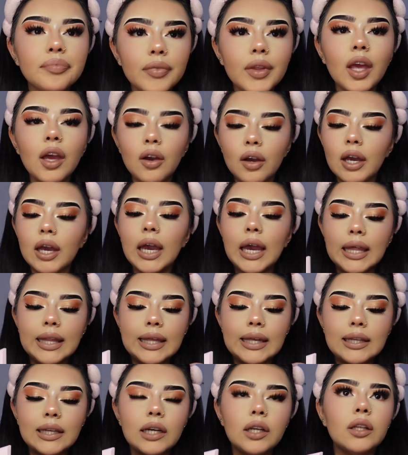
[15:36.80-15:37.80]
Okay, I
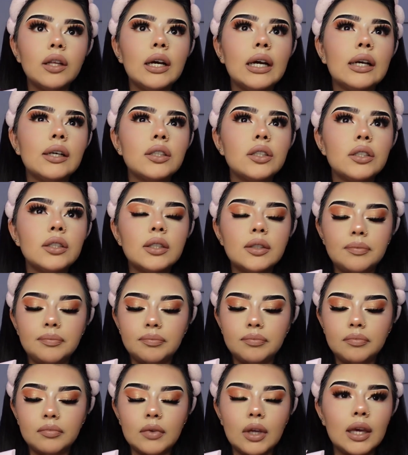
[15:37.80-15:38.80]
like that a lot actually.
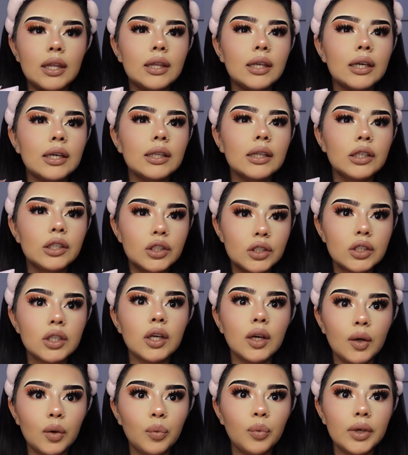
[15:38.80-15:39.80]
I think it looks
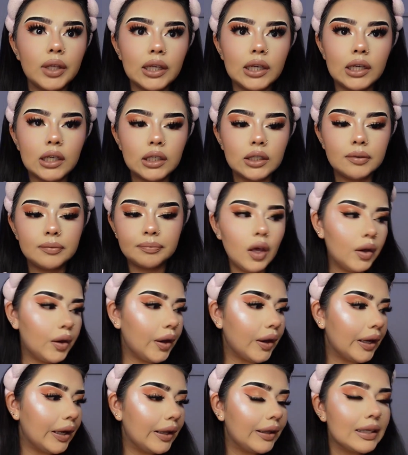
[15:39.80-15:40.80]
really good.
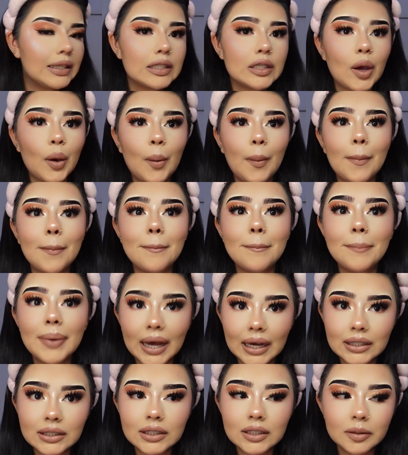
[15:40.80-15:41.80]
Okay, now let's go
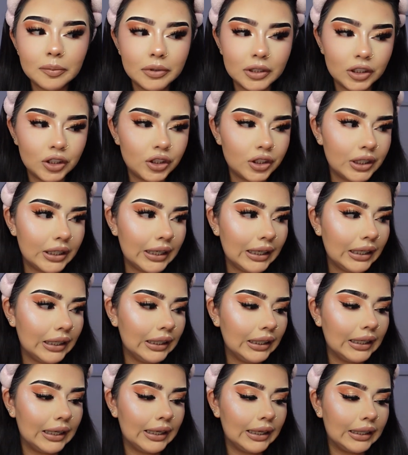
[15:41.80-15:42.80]
back to the picture
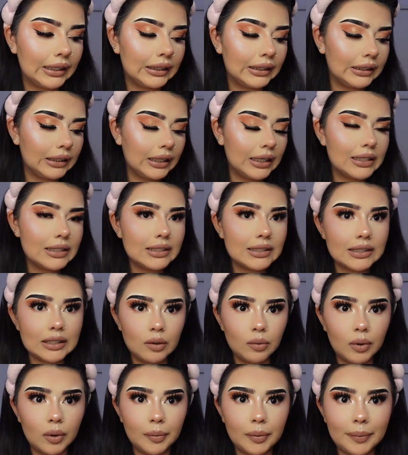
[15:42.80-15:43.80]
again and see
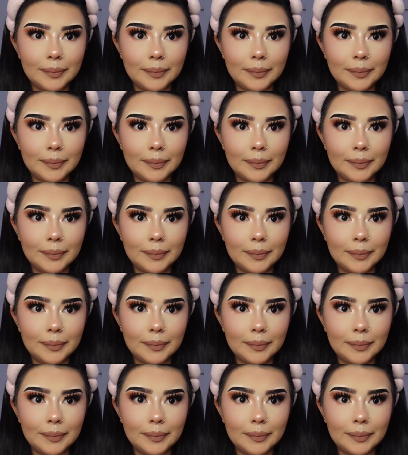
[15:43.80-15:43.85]
what we